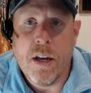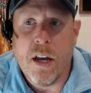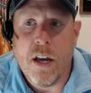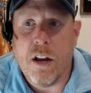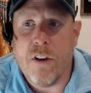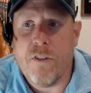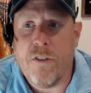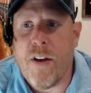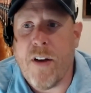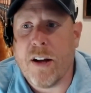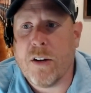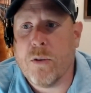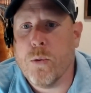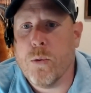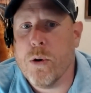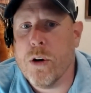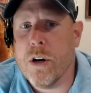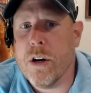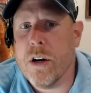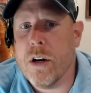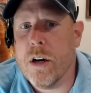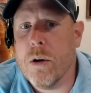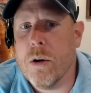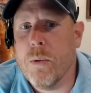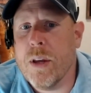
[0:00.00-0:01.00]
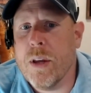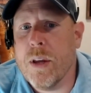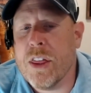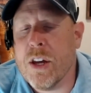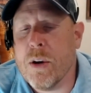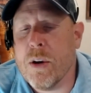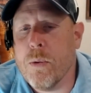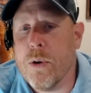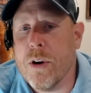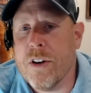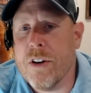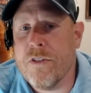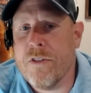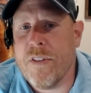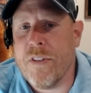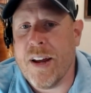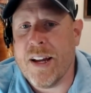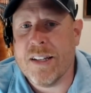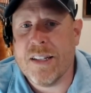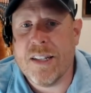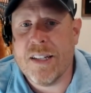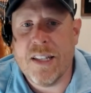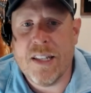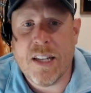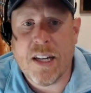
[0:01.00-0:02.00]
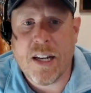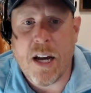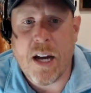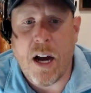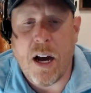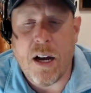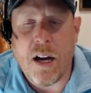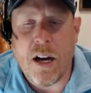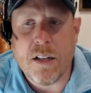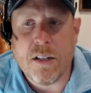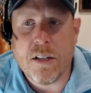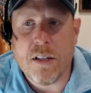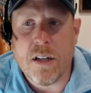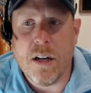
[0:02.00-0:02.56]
In fact, we think we're advancing the cause